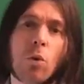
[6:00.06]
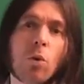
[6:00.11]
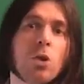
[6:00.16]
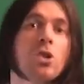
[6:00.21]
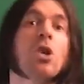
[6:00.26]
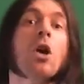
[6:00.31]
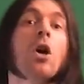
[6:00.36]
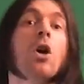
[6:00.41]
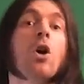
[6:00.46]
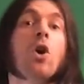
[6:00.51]

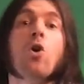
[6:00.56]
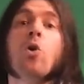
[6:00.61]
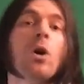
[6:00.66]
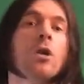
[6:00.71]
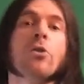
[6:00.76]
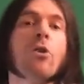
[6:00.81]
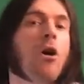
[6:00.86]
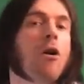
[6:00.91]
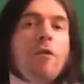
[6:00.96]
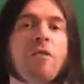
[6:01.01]
those who are
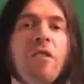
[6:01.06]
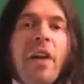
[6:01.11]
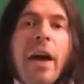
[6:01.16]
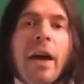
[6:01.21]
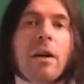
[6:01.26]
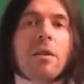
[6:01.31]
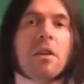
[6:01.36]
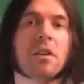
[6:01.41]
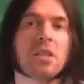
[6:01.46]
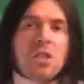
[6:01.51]
not
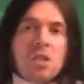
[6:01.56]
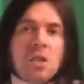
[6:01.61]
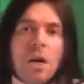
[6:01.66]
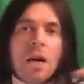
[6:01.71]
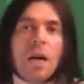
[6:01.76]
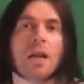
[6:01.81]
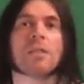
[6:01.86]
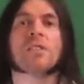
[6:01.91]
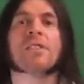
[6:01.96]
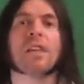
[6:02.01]
feckless
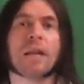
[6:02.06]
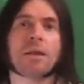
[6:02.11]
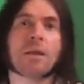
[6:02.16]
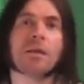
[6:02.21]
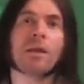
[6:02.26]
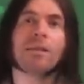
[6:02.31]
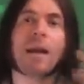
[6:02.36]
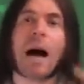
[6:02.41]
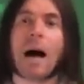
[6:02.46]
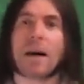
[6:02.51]
and sitting in
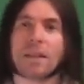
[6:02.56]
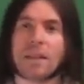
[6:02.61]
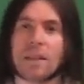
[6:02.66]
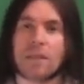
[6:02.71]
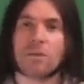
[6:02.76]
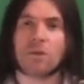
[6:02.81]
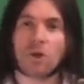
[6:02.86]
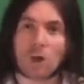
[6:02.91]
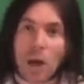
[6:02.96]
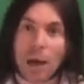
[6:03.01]
the dark
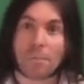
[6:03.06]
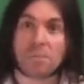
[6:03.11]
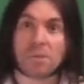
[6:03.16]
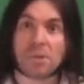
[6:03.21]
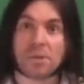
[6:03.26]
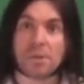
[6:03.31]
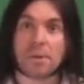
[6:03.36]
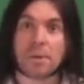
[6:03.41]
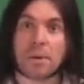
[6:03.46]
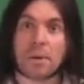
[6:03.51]
eating
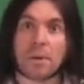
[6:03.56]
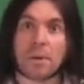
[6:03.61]
chips